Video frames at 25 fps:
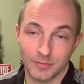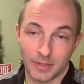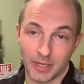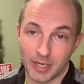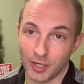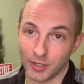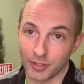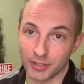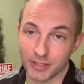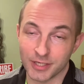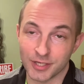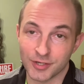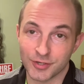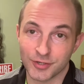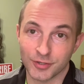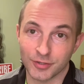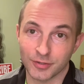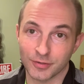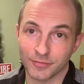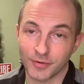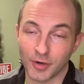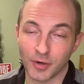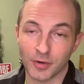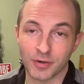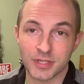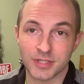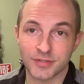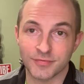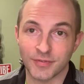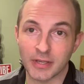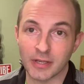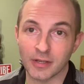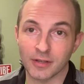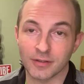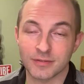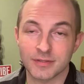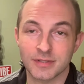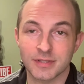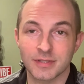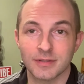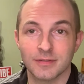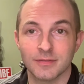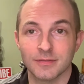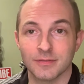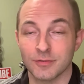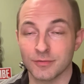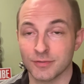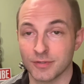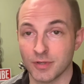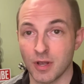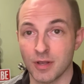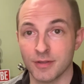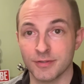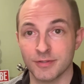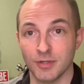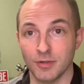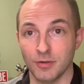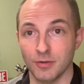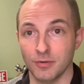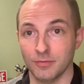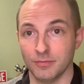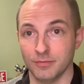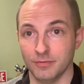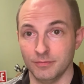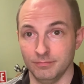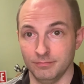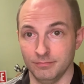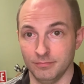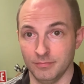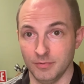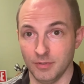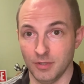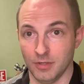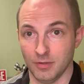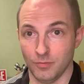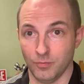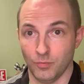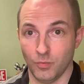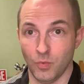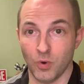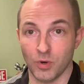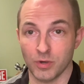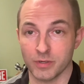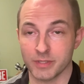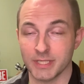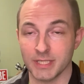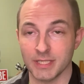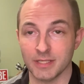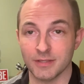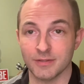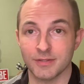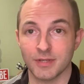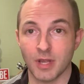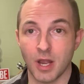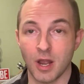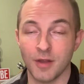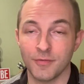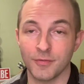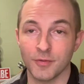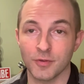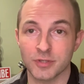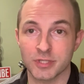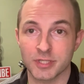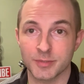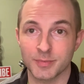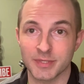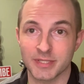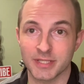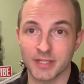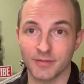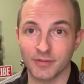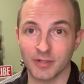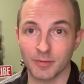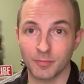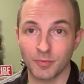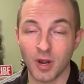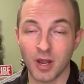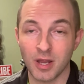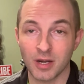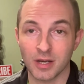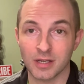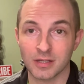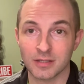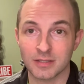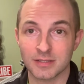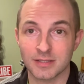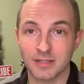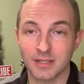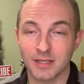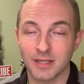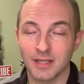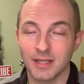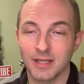air conditioner or furnace fails. There's also the warranties on those specific products,